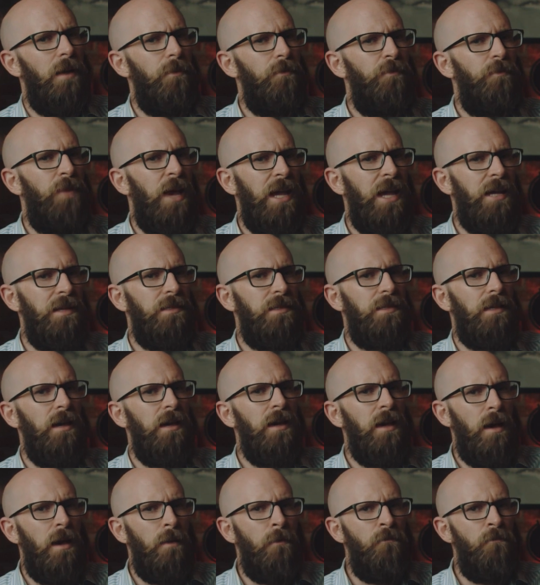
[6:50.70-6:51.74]
and paint a
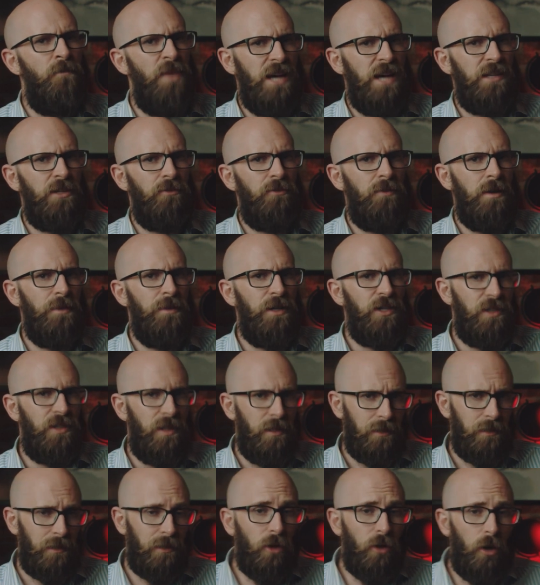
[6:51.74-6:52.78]
better image
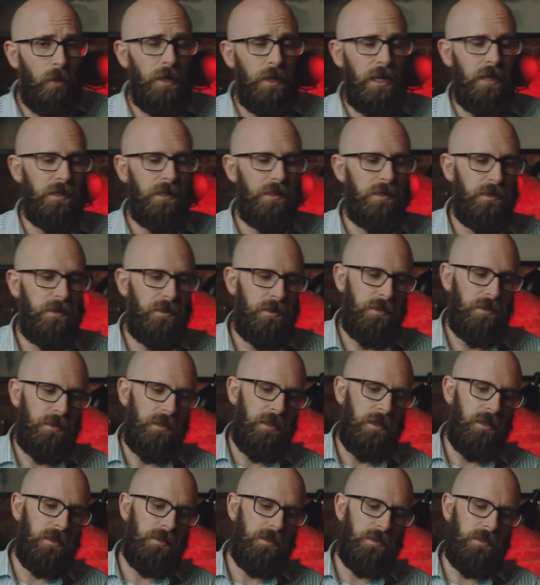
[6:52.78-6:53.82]
than the communists,
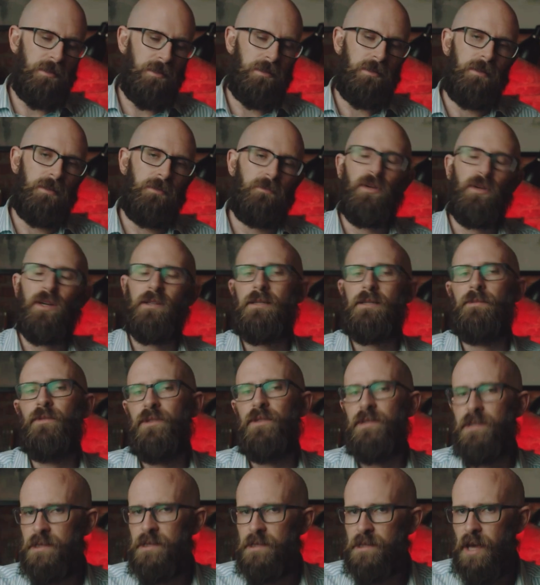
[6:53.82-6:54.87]
is impossible
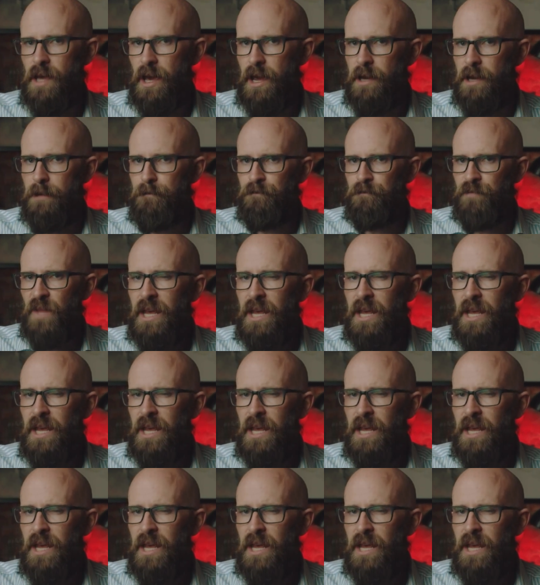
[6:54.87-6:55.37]
to say.